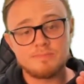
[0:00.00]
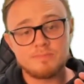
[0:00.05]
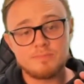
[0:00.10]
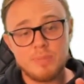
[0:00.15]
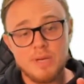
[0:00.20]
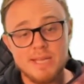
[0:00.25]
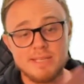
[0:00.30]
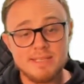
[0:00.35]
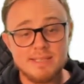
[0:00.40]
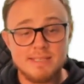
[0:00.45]

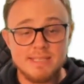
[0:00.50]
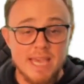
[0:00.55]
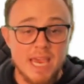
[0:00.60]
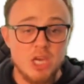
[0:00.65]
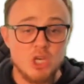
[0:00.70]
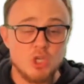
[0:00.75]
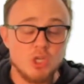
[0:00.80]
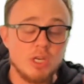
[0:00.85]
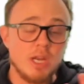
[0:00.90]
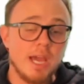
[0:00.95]

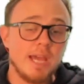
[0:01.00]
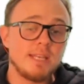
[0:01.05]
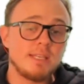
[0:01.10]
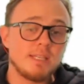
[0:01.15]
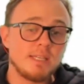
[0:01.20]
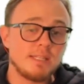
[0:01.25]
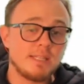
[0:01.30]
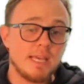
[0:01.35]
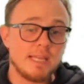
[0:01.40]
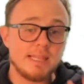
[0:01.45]
presentation I
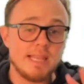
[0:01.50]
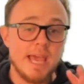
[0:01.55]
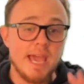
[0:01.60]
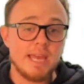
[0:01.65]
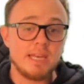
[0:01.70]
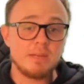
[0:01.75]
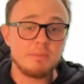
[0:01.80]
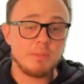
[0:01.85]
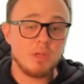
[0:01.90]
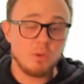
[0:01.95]
did that
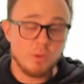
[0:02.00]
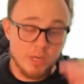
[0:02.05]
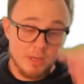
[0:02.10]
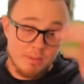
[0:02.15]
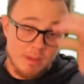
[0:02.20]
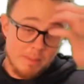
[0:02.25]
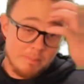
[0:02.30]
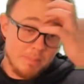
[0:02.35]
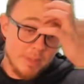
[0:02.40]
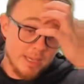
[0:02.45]
landed me one of
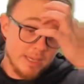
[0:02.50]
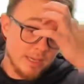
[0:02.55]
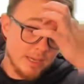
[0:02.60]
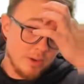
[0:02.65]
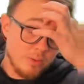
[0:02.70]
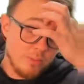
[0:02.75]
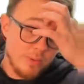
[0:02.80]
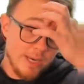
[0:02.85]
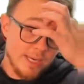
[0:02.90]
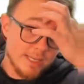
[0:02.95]
my
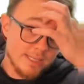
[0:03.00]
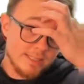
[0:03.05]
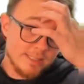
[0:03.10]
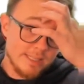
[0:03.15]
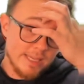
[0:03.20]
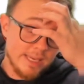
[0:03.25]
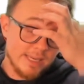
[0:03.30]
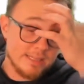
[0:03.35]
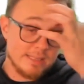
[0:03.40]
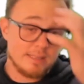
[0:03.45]
bigger real
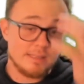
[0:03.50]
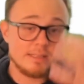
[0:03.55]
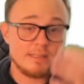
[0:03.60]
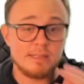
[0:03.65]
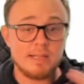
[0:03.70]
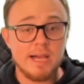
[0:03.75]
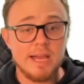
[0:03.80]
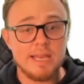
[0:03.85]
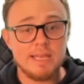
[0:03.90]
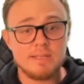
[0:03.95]
estate
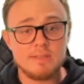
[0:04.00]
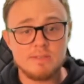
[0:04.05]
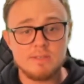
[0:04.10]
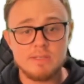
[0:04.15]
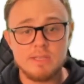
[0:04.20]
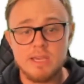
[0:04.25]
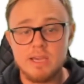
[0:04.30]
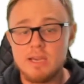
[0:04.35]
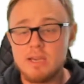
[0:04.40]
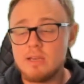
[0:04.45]
clients
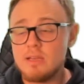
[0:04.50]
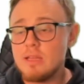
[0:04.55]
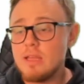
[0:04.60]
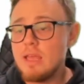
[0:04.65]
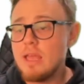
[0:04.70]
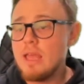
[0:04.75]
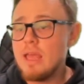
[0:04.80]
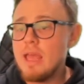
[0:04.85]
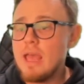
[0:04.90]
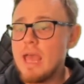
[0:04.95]
here
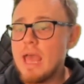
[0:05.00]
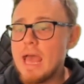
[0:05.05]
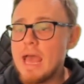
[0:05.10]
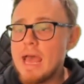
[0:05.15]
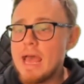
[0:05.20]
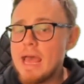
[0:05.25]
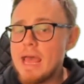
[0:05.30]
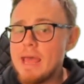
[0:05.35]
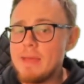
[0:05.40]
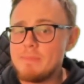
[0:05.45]

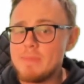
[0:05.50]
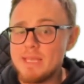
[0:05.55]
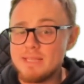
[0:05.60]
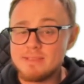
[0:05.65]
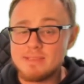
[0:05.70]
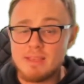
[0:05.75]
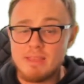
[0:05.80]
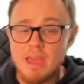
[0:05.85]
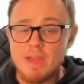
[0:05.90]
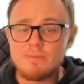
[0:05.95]
in
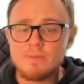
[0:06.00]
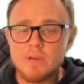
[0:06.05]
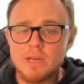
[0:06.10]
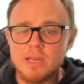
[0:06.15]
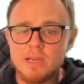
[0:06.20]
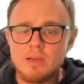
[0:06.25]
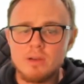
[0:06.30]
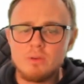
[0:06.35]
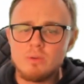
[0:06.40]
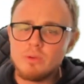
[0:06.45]
South Africa.